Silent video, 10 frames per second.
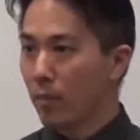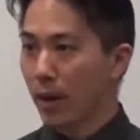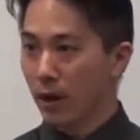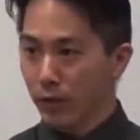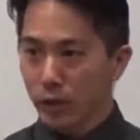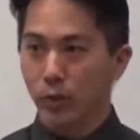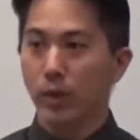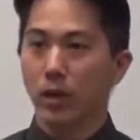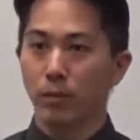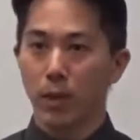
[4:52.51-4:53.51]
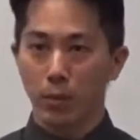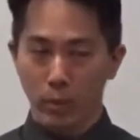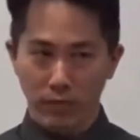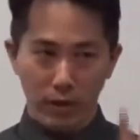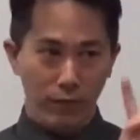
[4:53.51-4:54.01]
but of those 300 people,
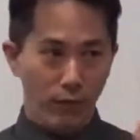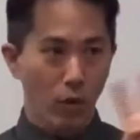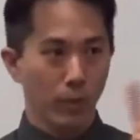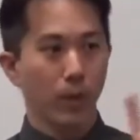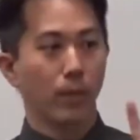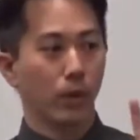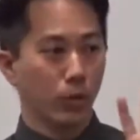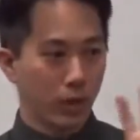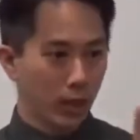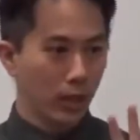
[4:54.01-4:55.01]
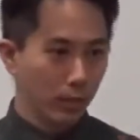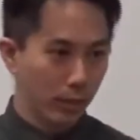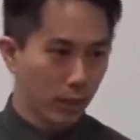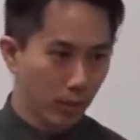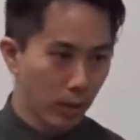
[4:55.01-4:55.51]
we've had 4 people who didn't
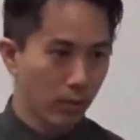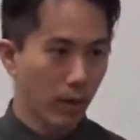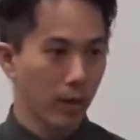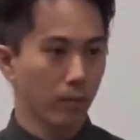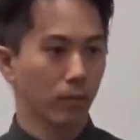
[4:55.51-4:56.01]
complete the program.